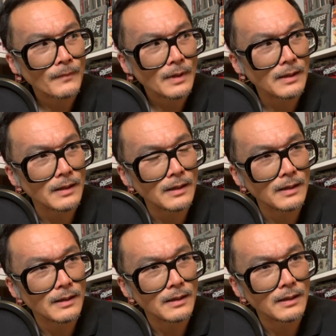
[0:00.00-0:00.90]

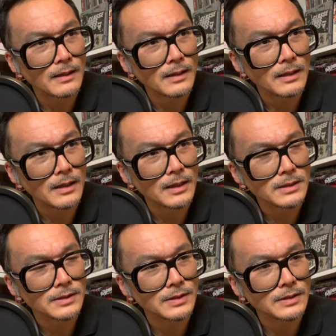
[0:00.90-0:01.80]

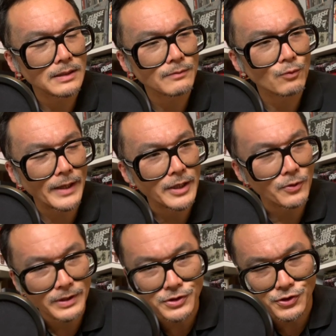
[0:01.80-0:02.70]
quite
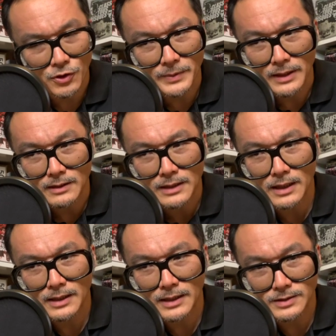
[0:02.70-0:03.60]
eerie and disturbing,
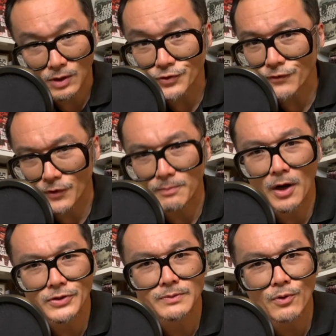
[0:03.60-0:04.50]
is also very
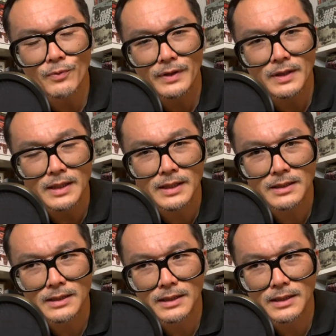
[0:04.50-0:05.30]
possible with the